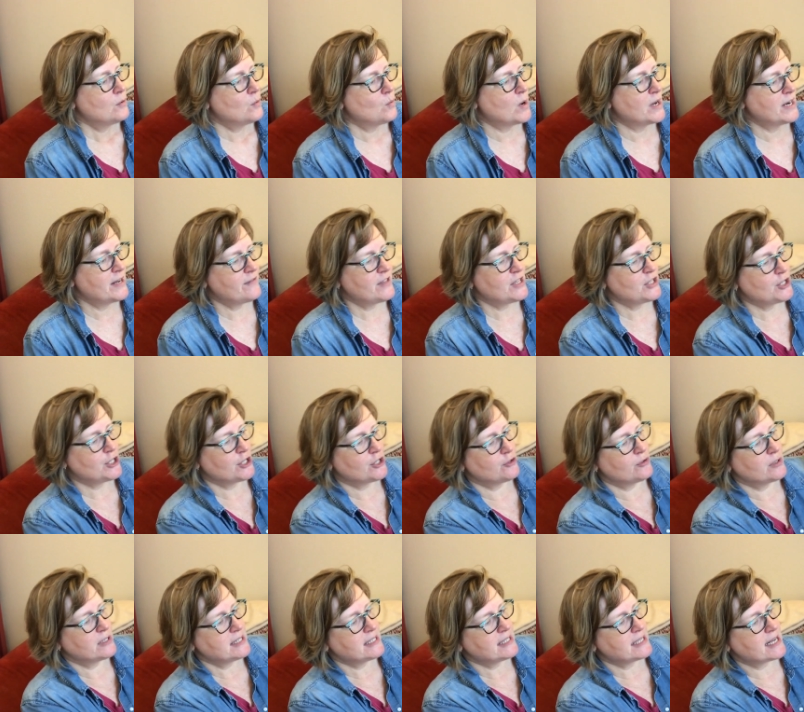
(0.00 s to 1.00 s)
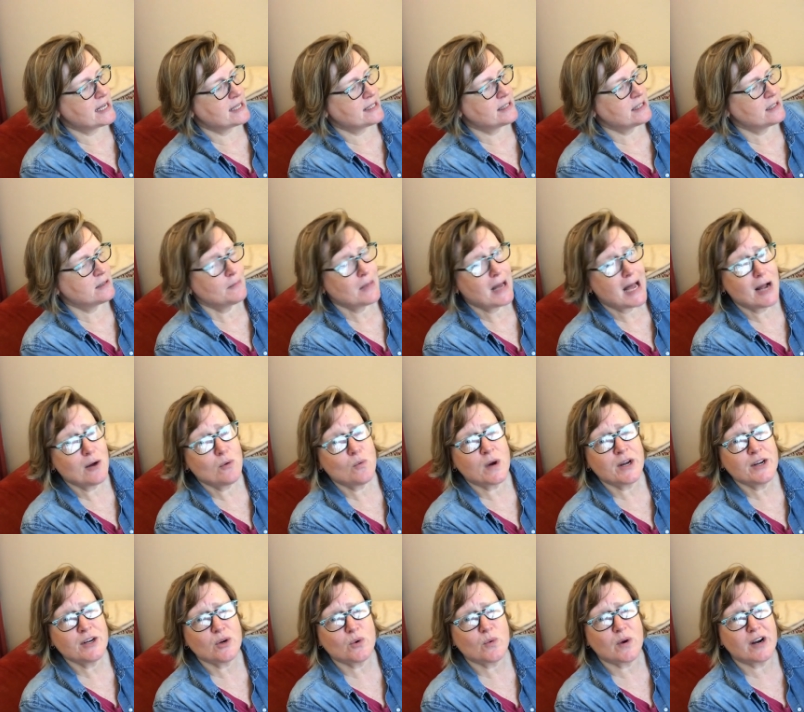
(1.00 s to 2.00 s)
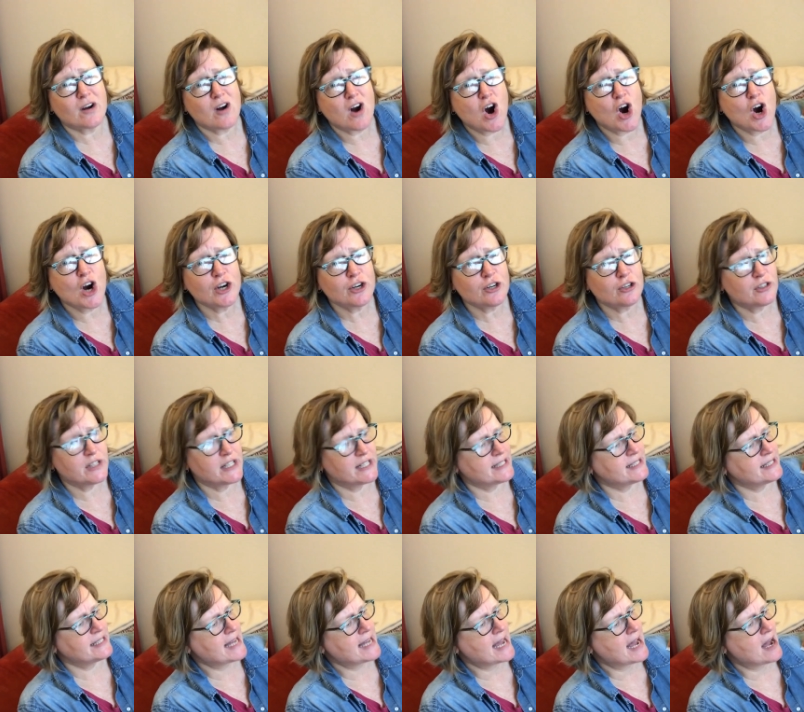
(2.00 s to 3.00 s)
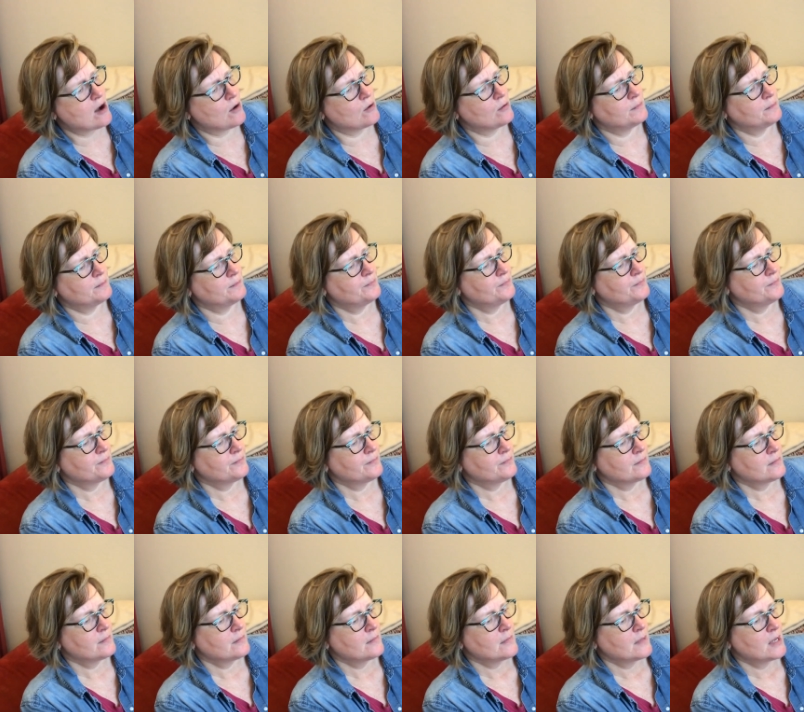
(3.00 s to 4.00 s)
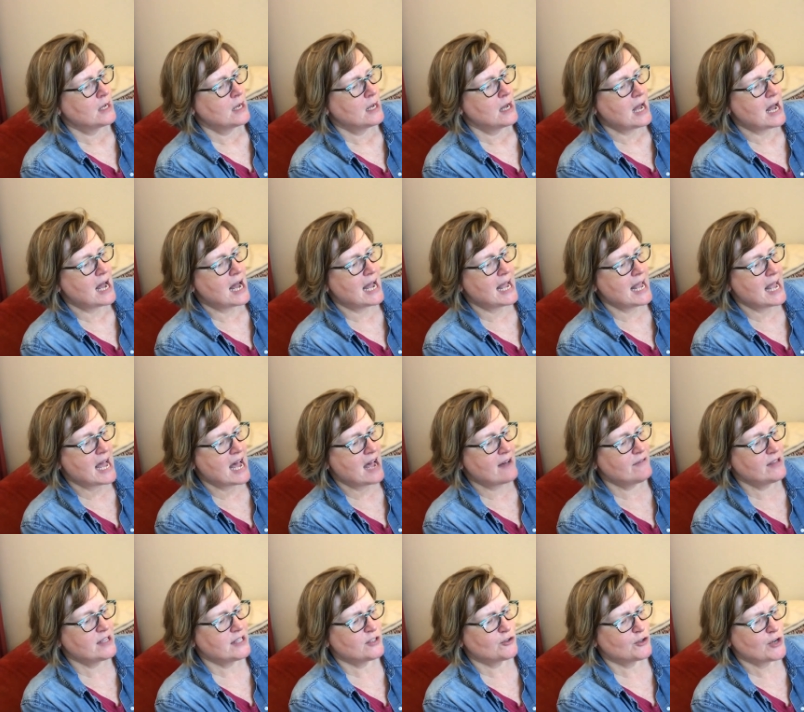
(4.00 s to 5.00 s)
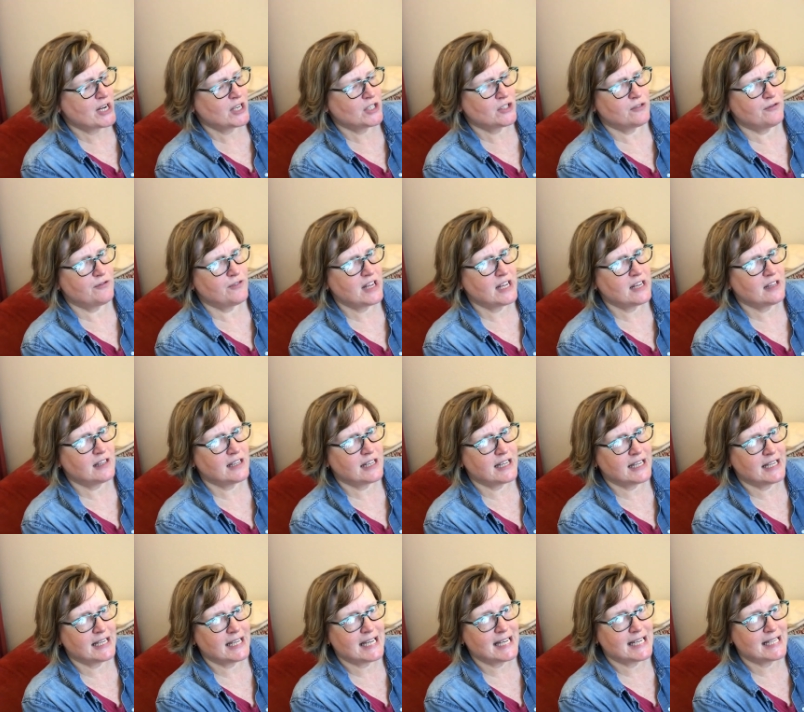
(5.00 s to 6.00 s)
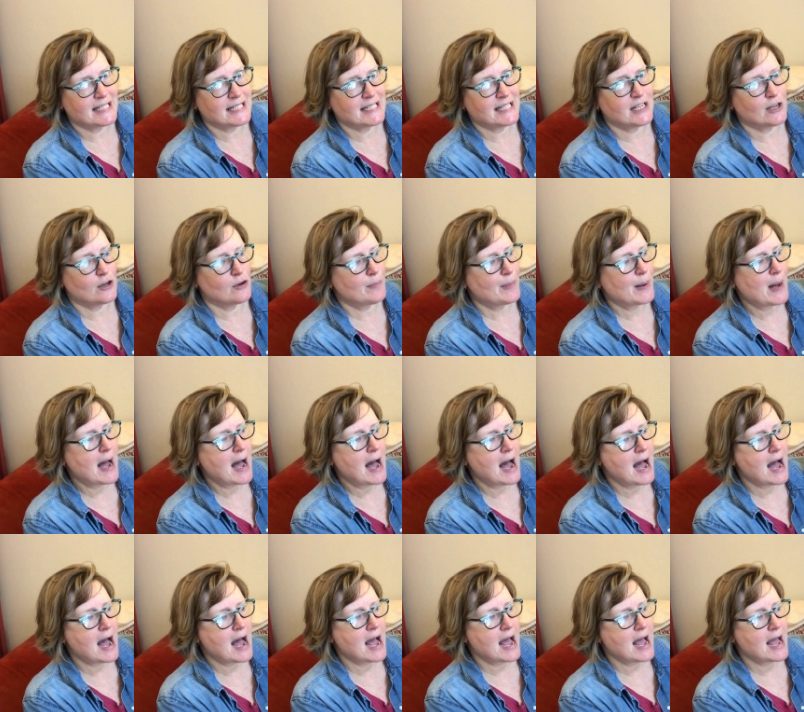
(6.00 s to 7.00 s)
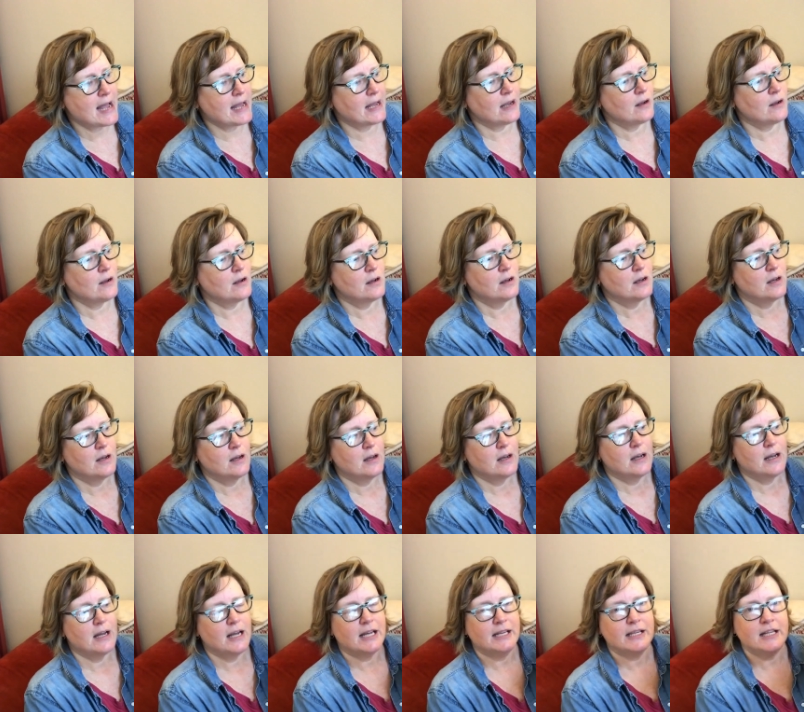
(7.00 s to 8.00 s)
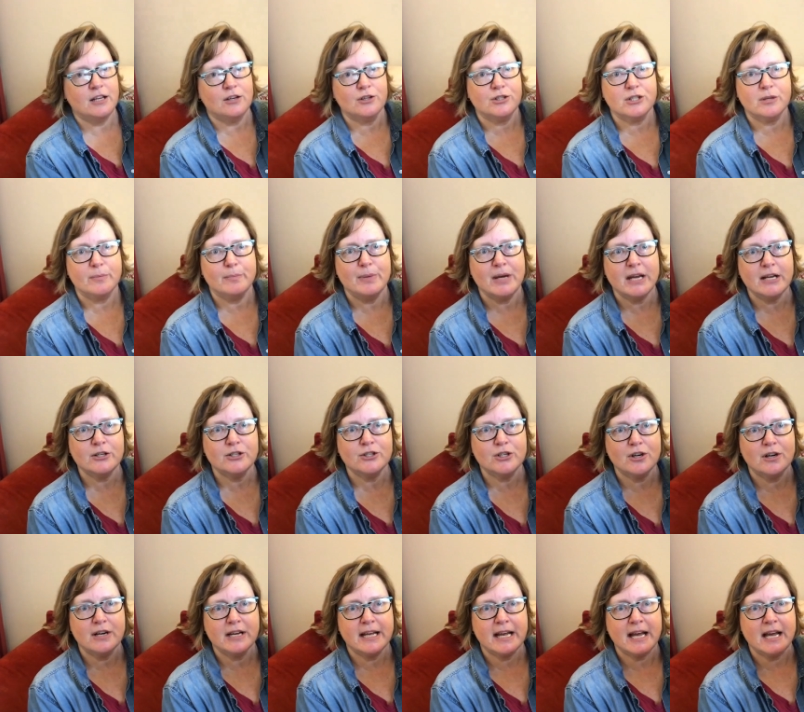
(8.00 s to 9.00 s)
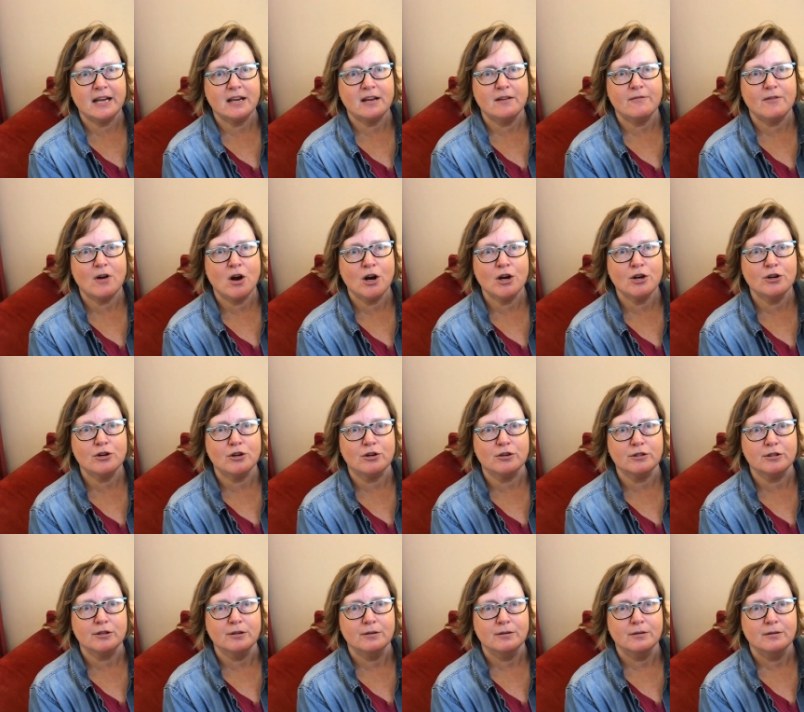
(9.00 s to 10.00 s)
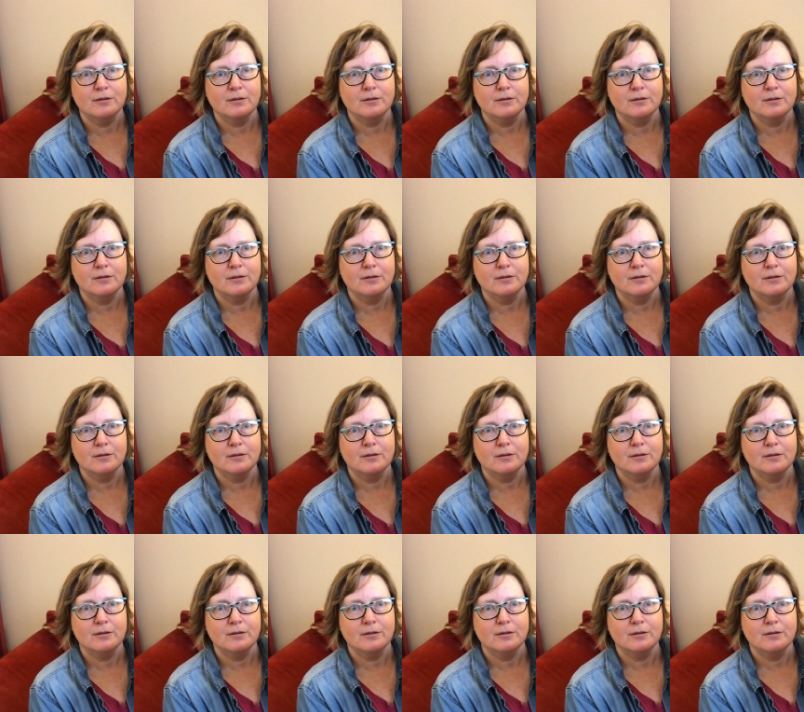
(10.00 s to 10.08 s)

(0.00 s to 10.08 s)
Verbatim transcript: One of the children says, "I wonder where Arnold is now. I have the strange feeling he's nearby." And here's a picture again of Arnold.